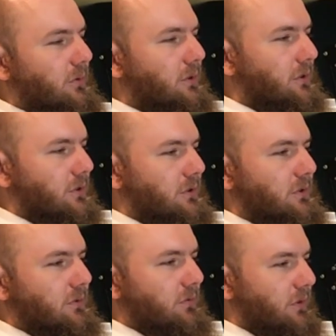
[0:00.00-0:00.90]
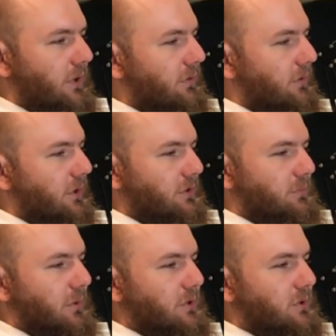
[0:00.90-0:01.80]
It is very
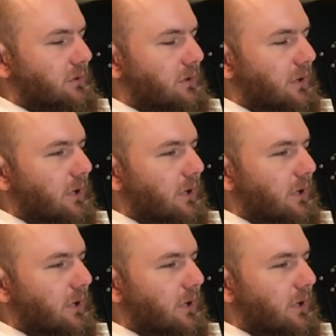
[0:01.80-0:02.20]
special.